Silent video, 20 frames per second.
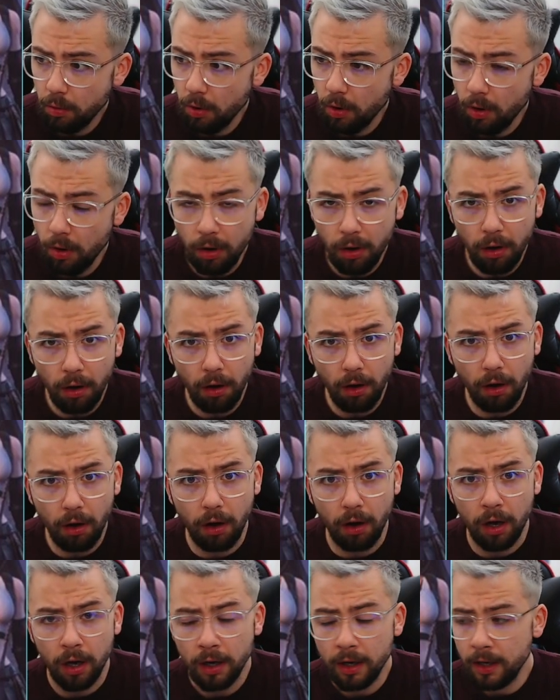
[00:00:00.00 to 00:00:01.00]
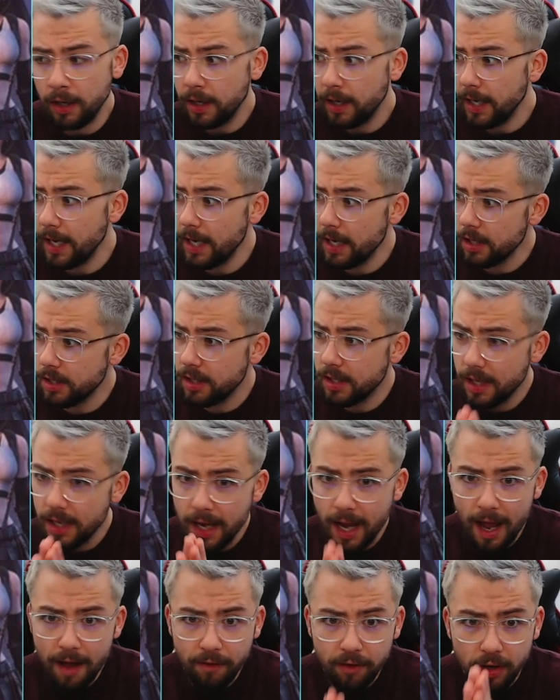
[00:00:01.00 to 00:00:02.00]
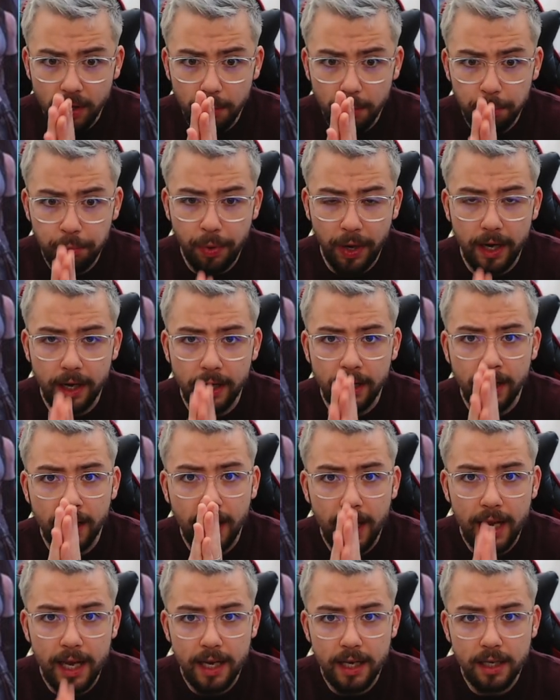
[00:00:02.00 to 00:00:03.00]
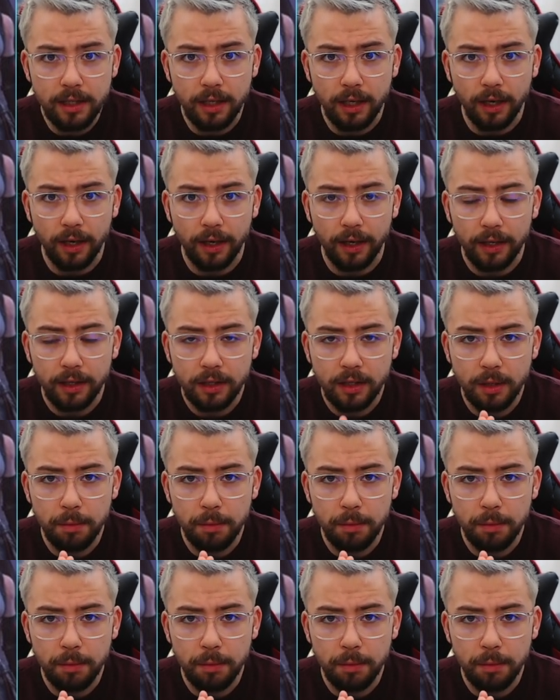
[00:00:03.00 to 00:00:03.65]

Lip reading: Whoa! It has never been easier